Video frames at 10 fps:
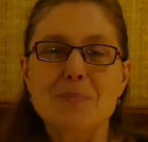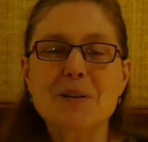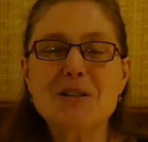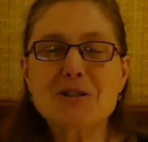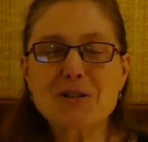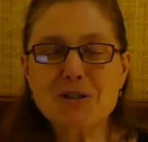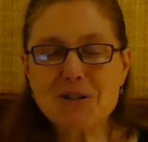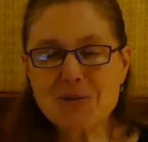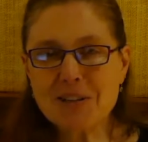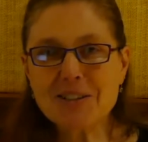Be sure
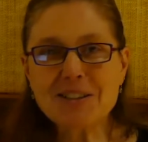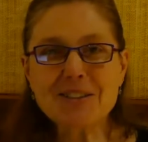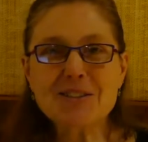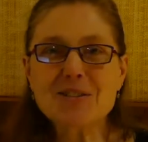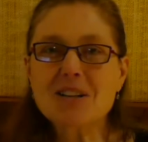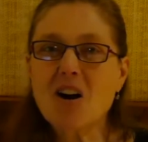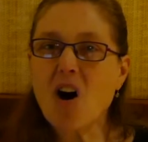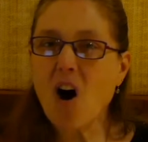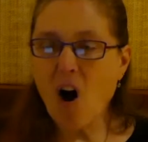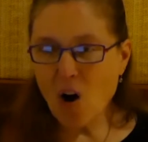to include
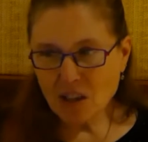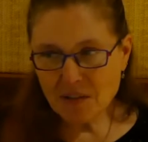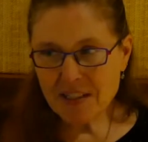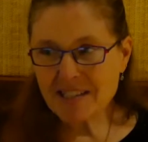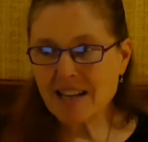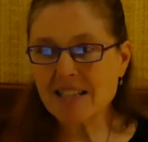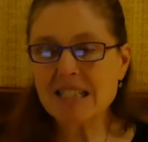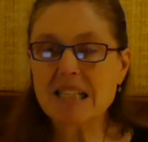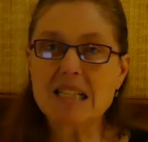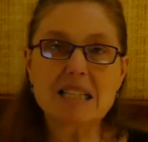all of the
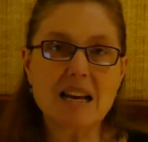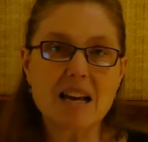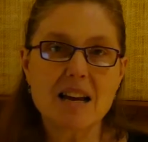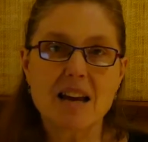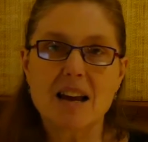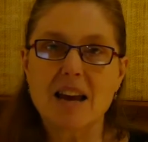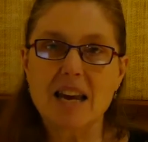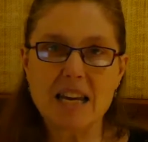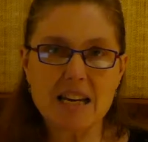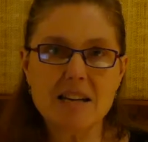senses
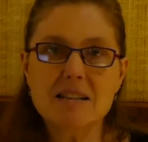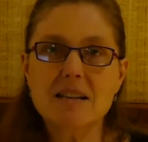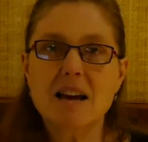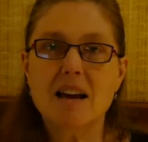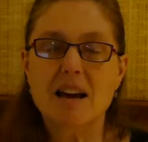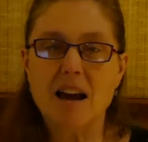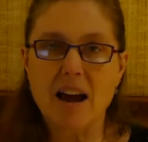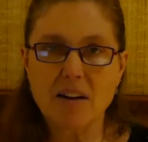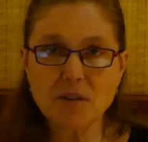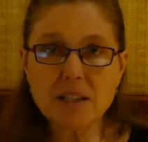in
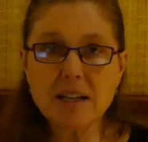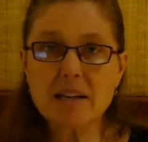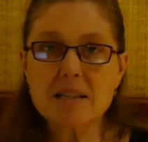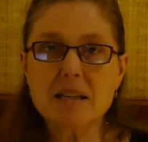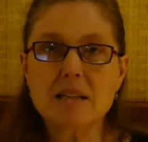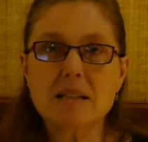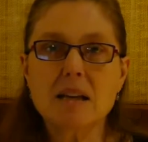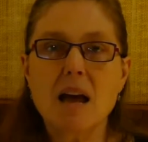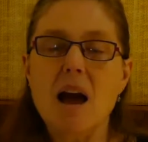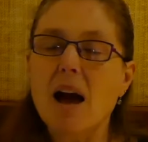every lesson
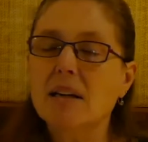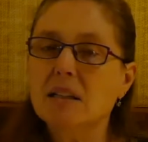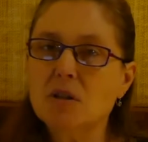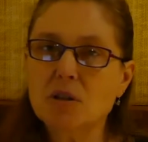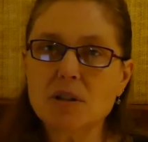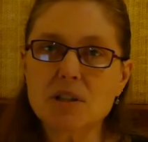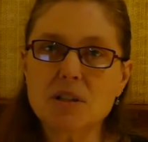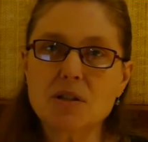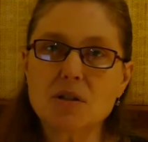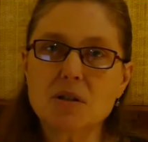and encourage
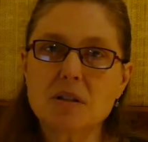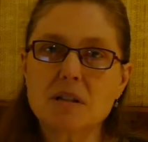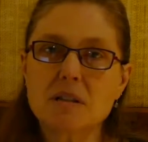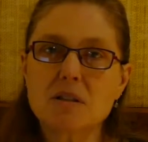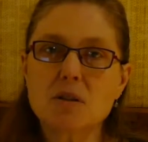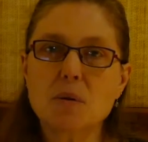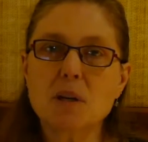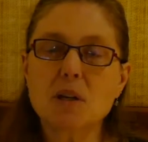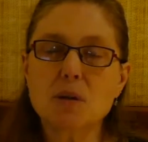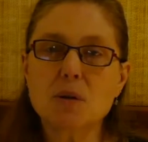the student to
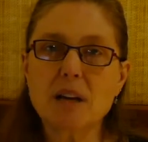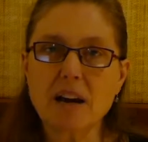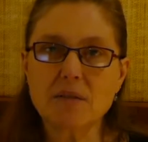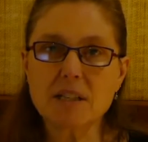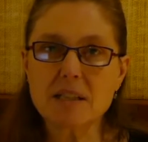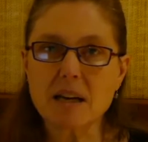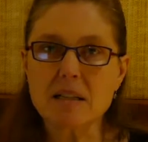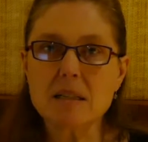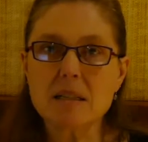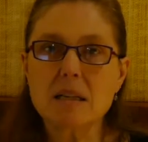include every
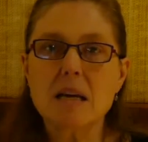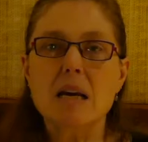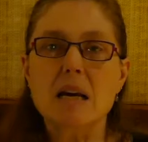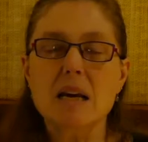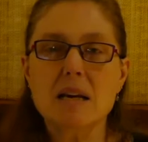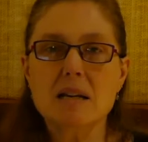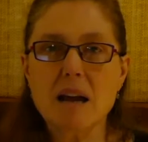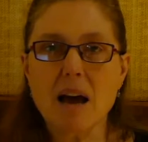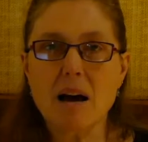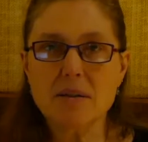sense in
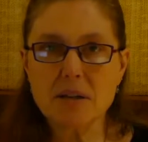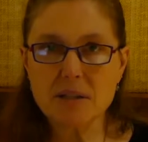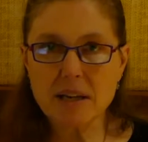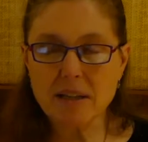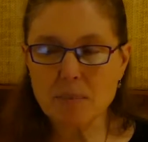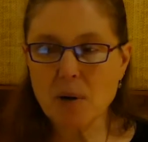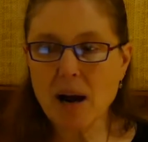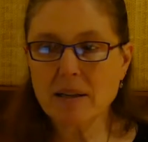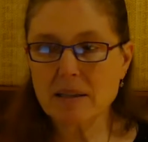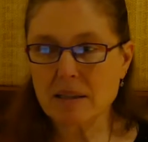their daily
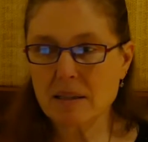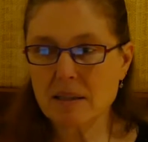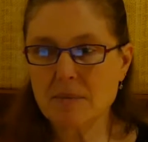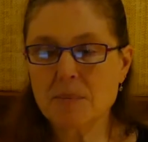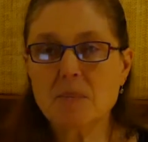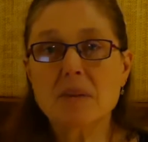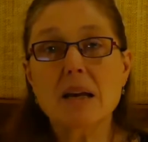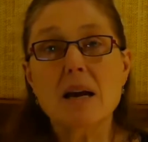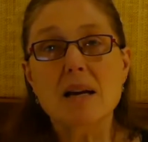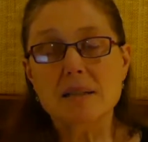practice.
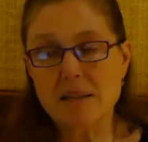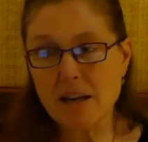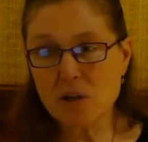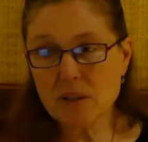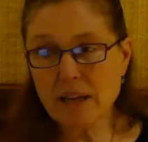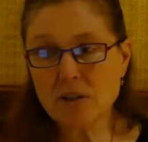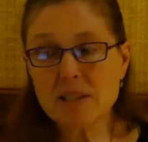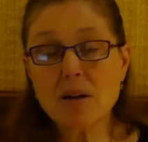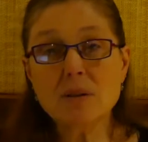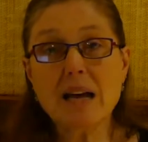Say your
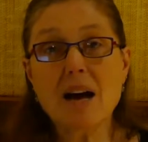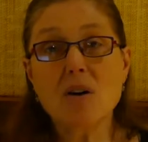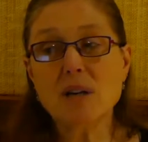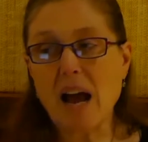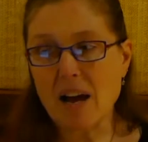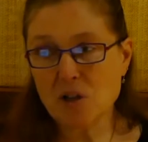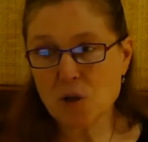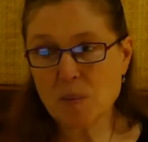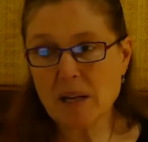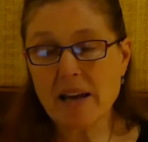letters out loud as
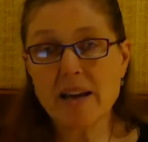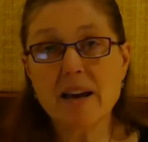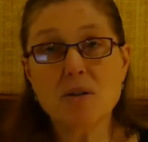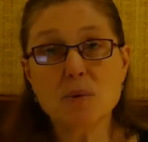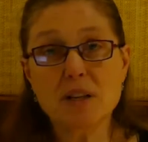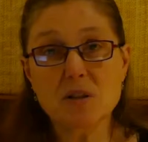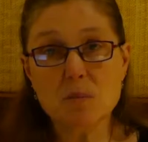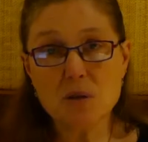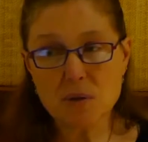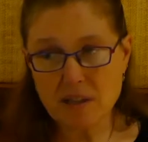you play and read the
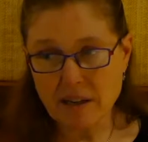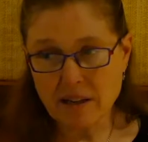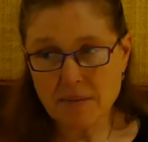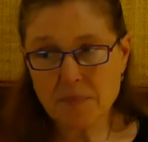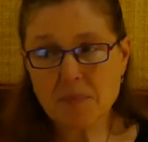music.